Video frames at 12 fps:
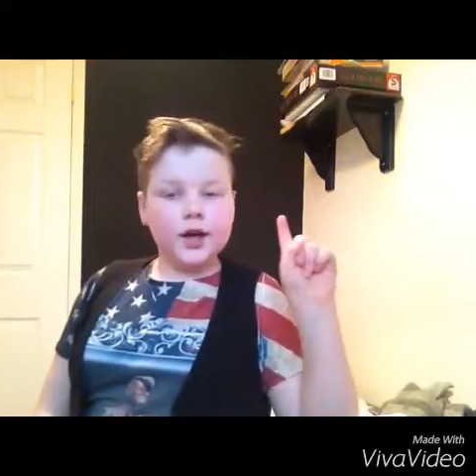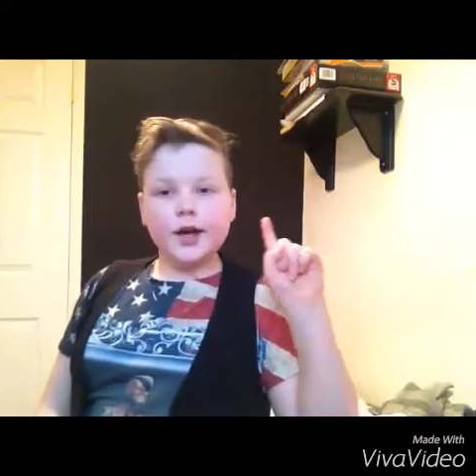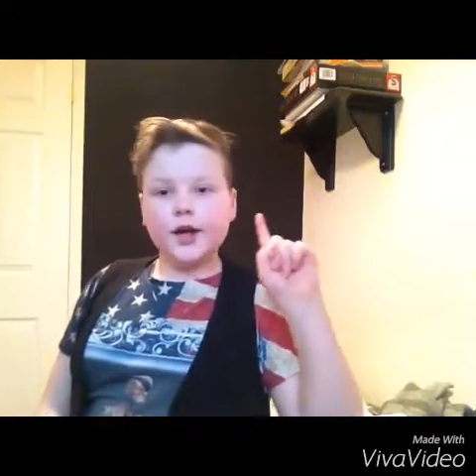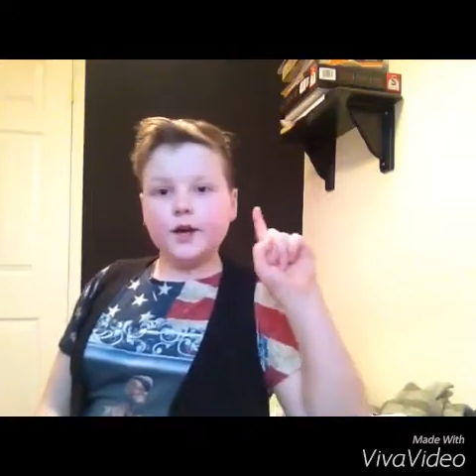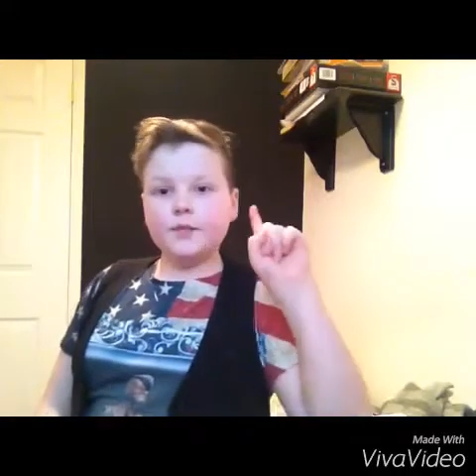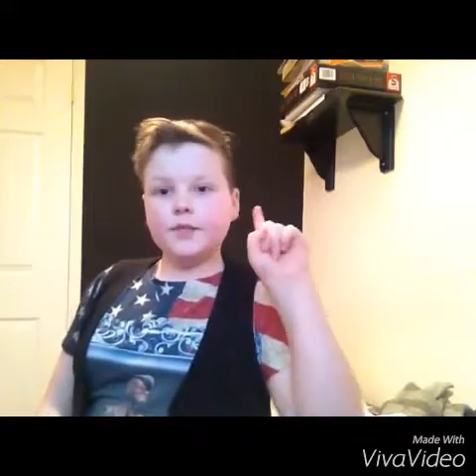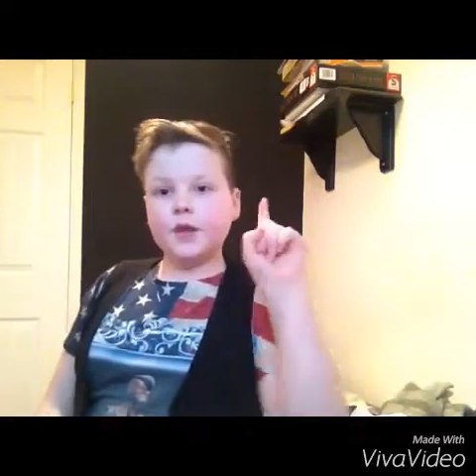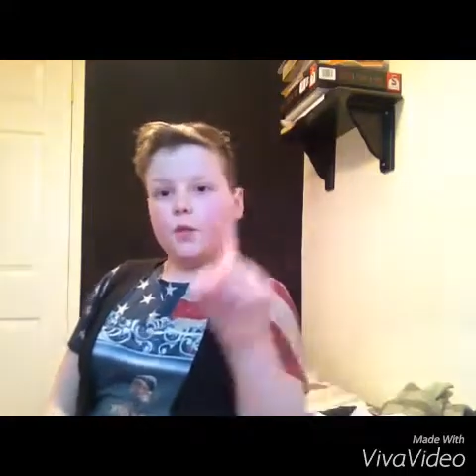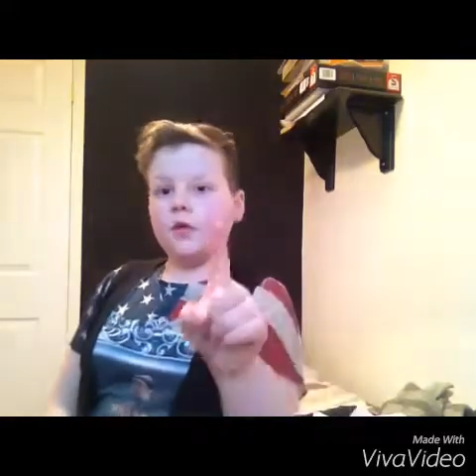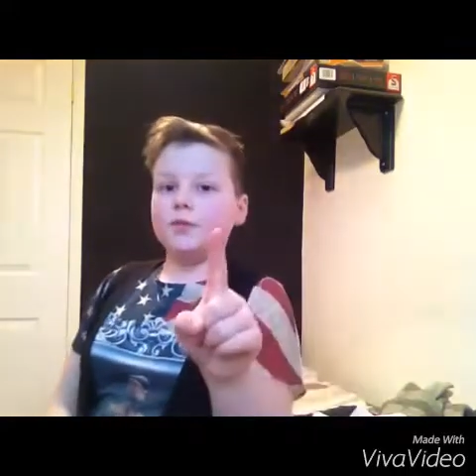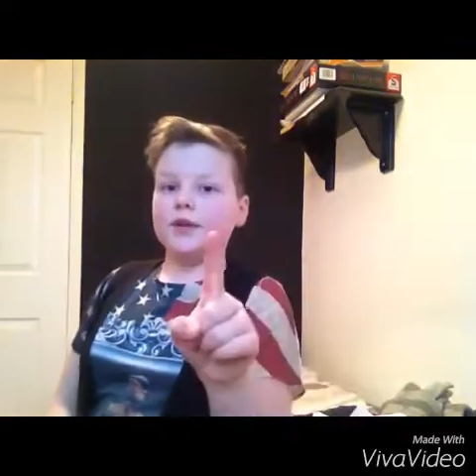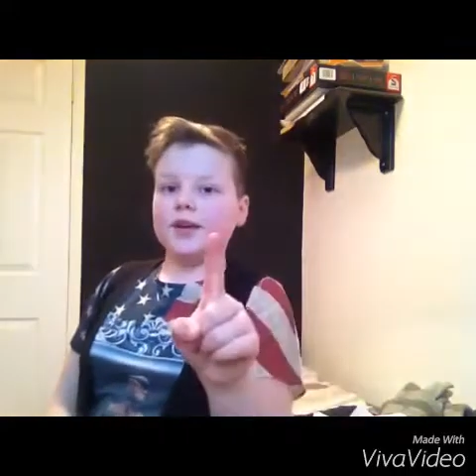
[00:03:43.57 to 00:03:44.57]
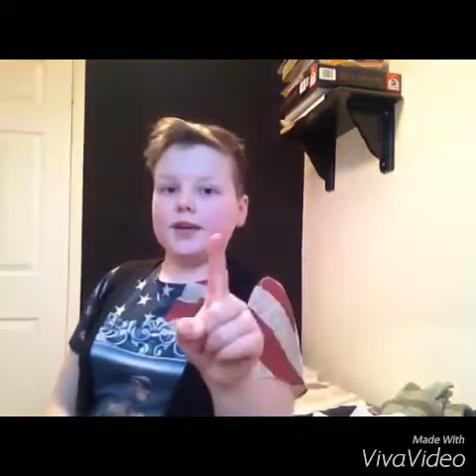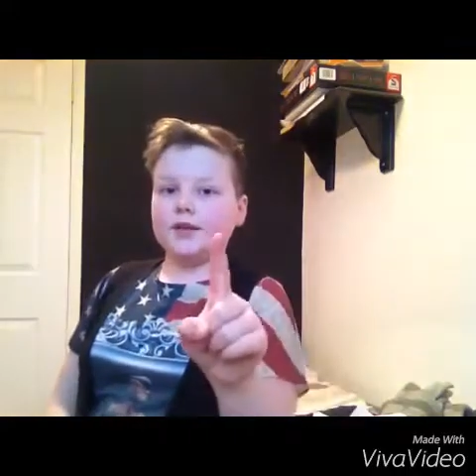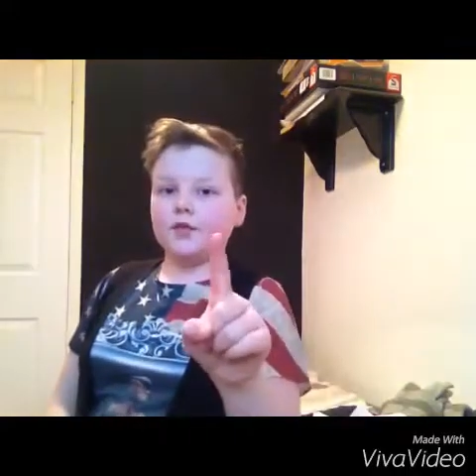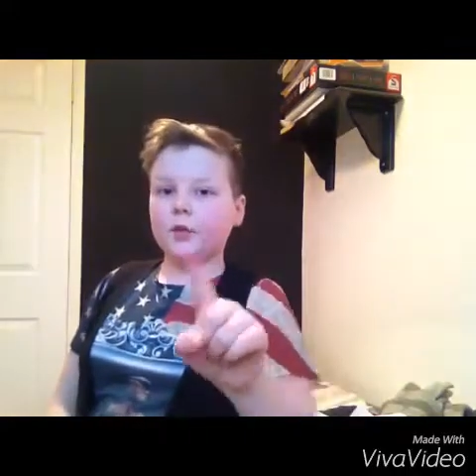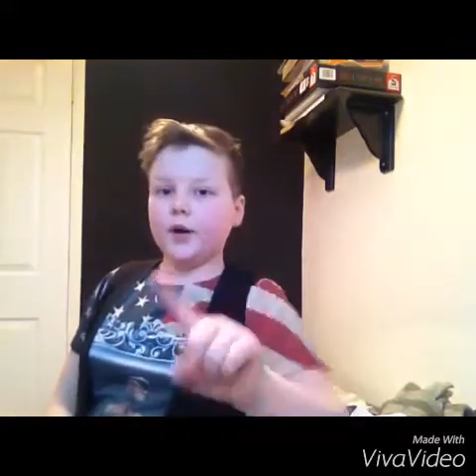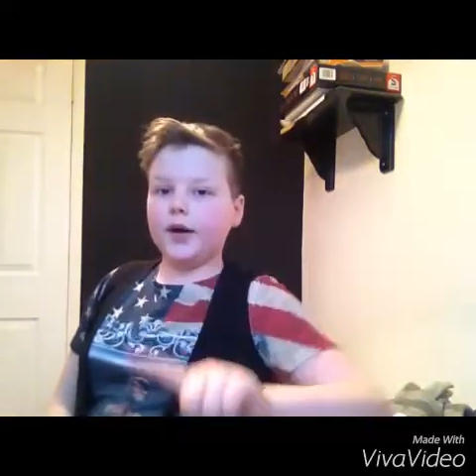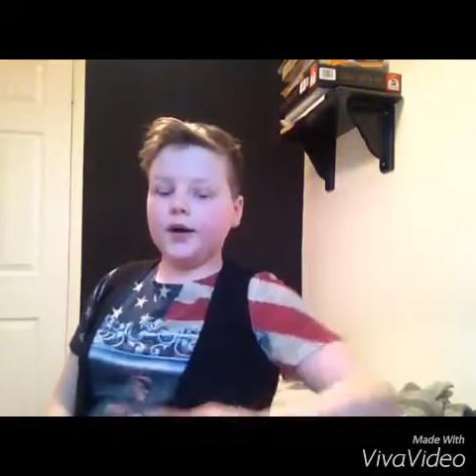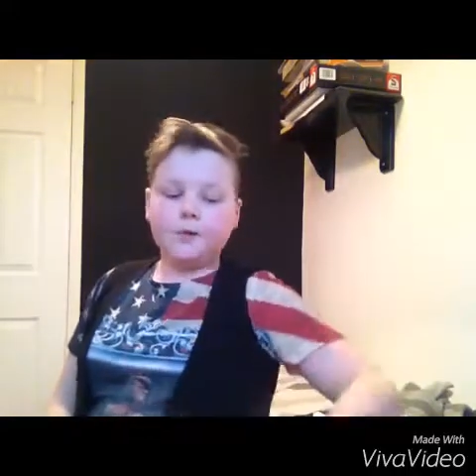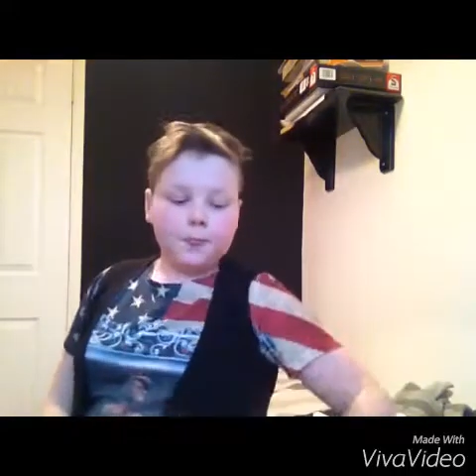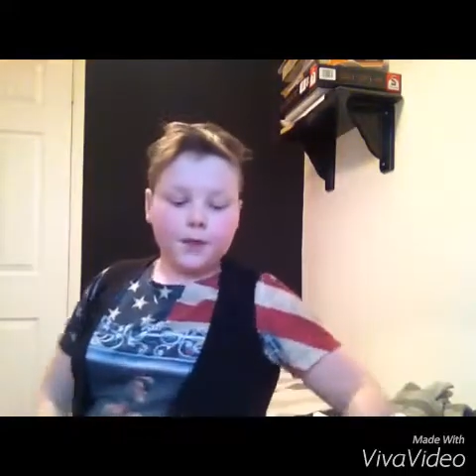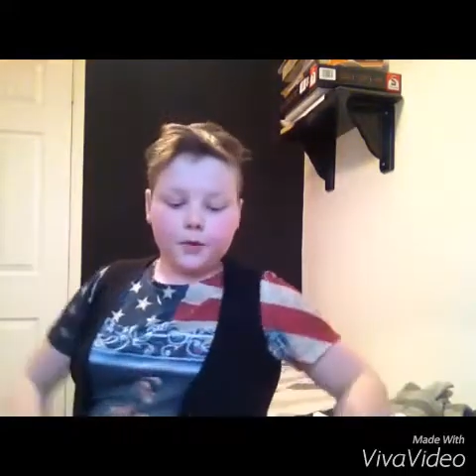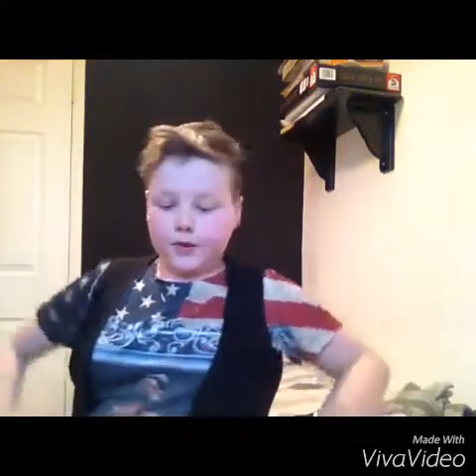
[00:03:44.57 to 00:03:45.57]
There will be a giveaway
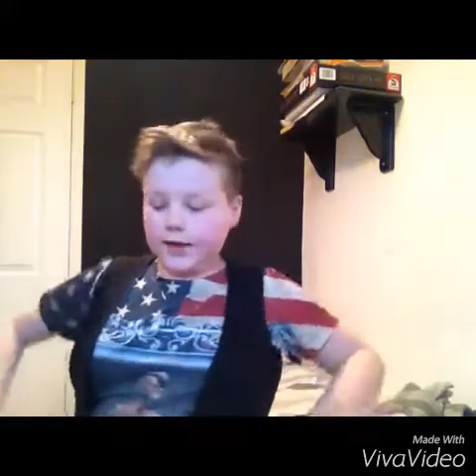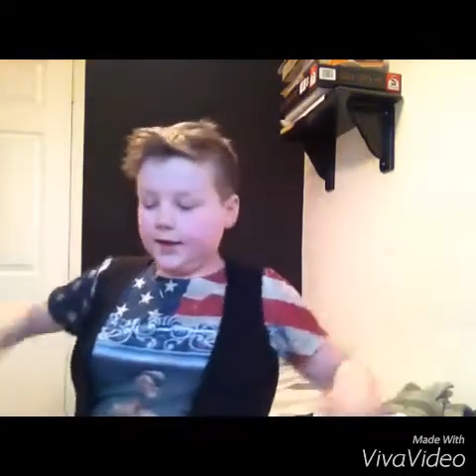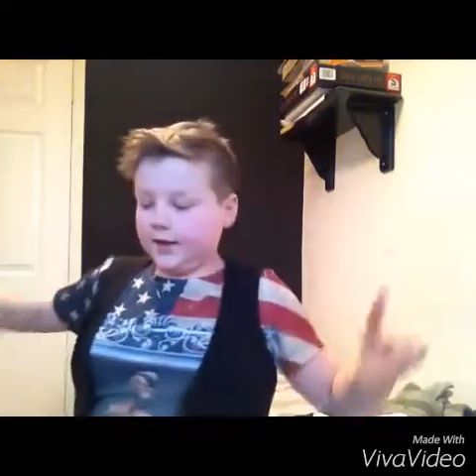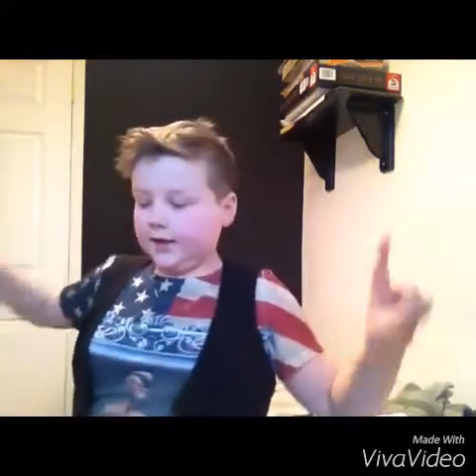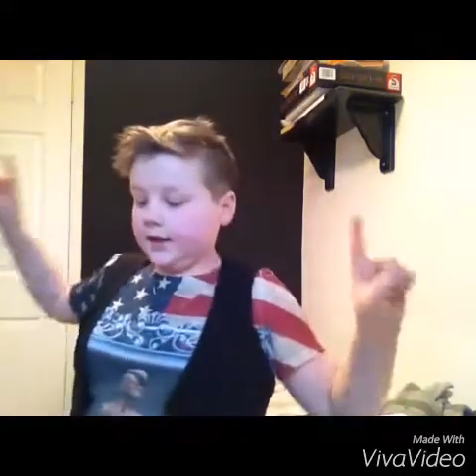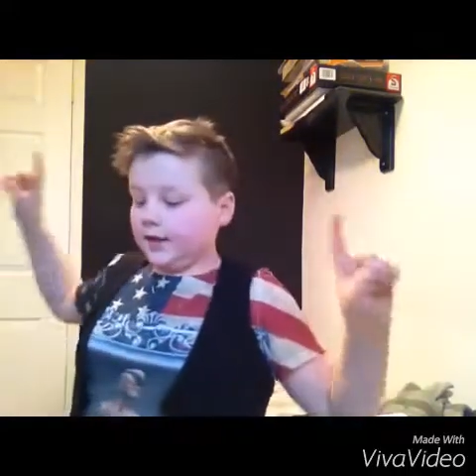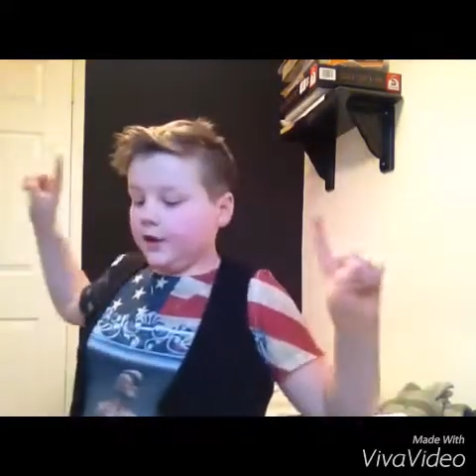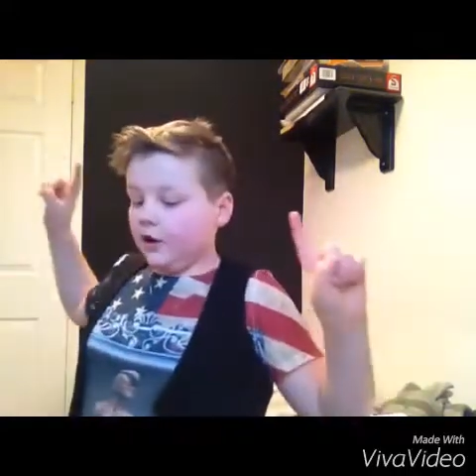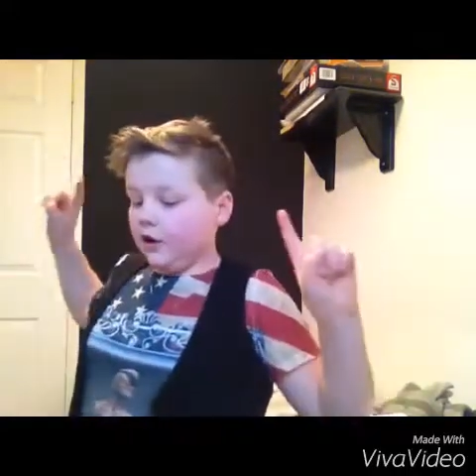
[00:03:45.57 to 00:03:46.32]
with